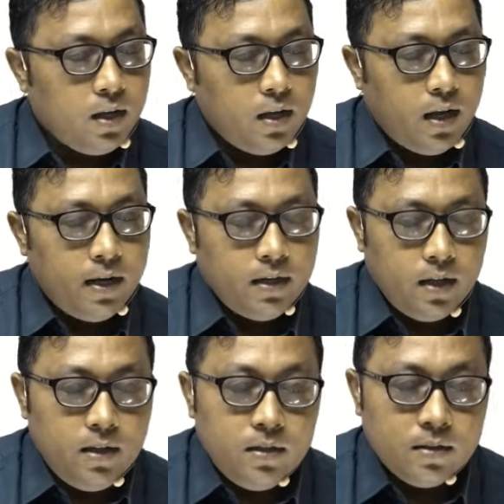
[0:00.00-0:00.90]
And
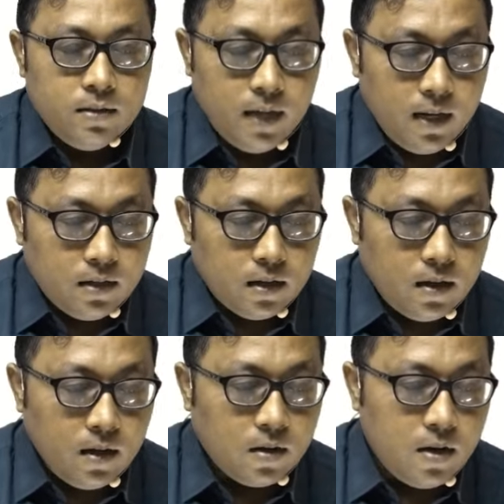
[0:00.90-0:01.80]
in that
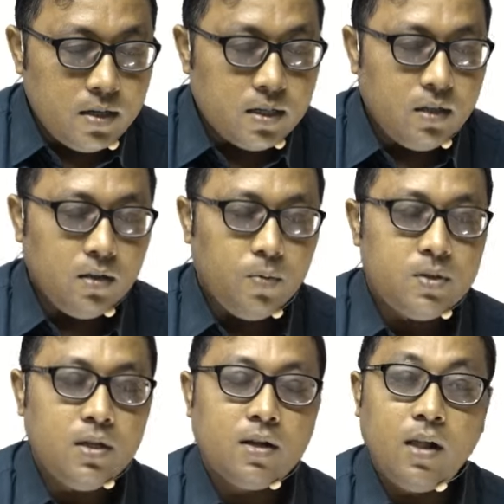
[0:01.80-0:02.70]
condition we
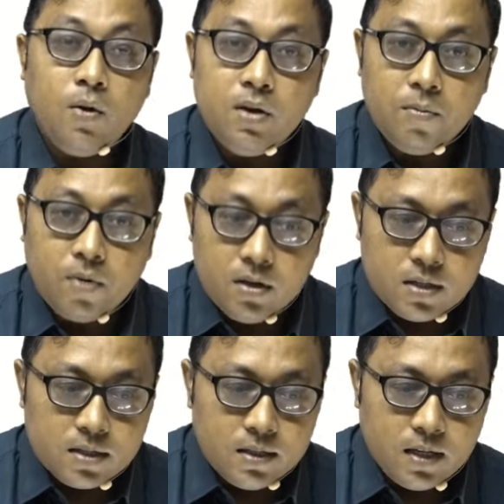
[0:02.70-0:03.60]
see clouding of
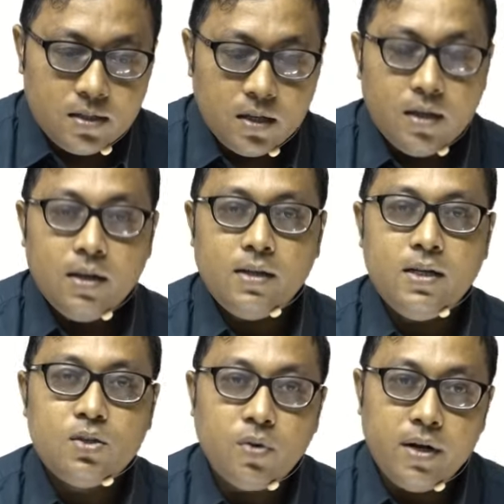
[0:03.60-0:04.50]
consciousness,
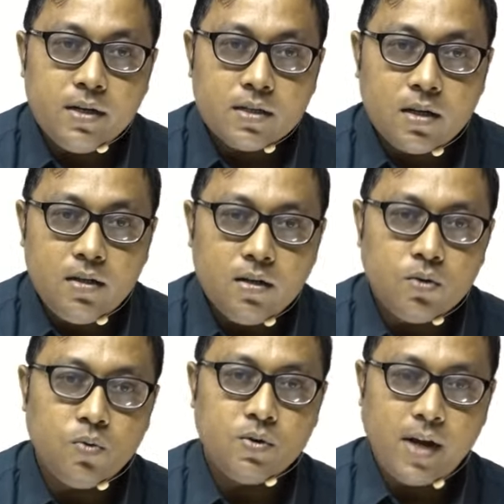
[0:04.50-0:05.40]
disorientation
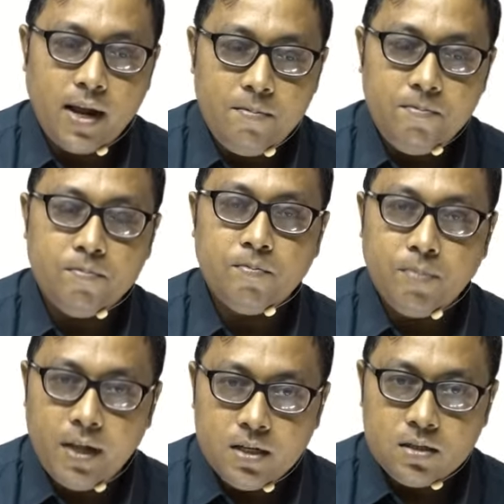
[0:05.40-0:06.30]
to time,
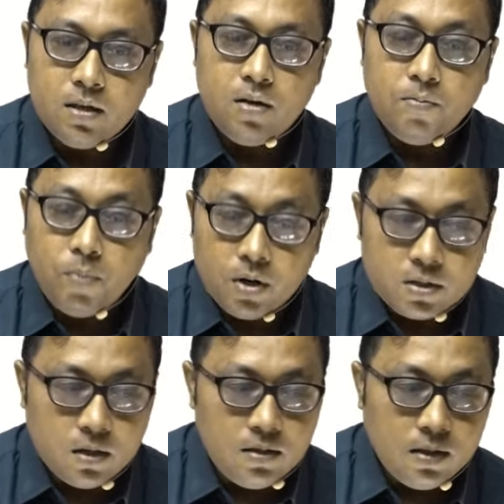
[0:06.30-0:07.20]
place,
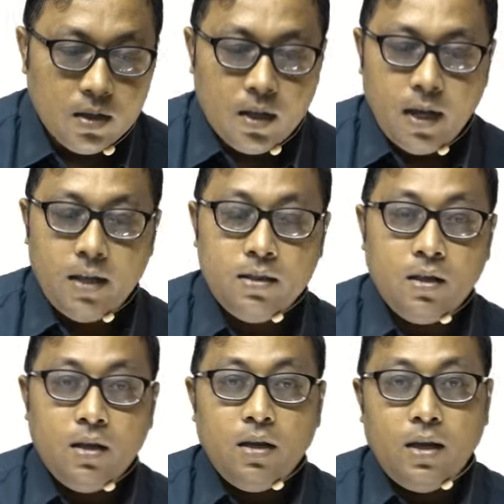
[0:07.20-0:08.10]
person, and
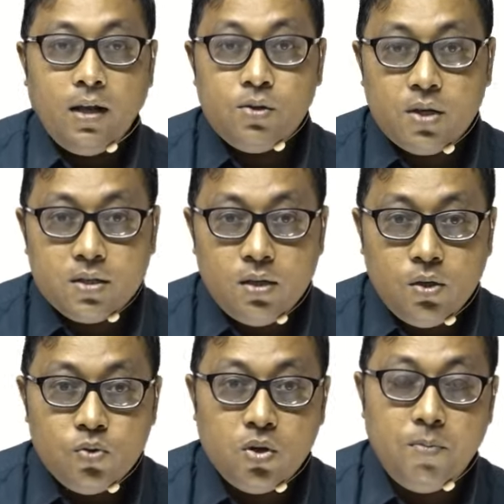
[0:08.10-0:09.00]
hallucination
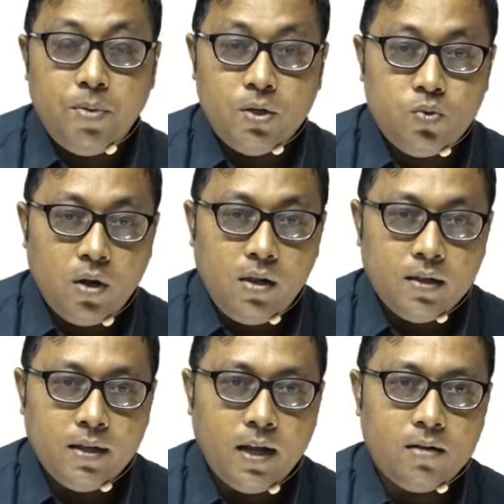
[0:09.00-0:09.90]
usually visual,
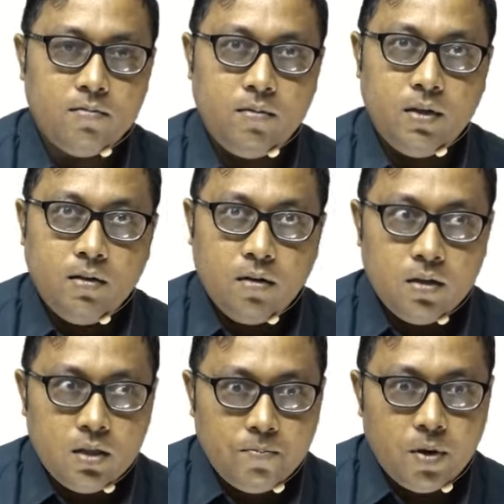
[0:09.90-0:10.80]
like
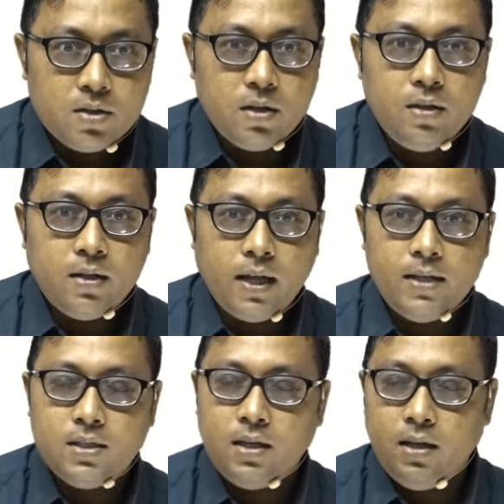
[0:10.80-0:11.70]
the person can
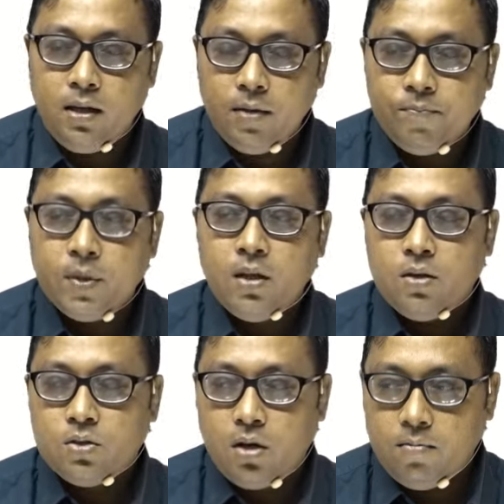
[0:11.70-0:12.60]
see
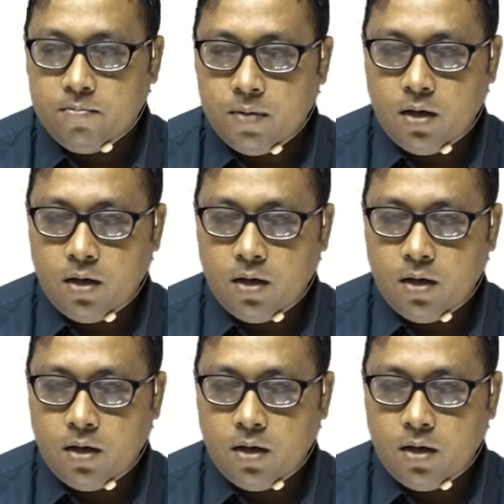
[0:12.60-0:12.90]
some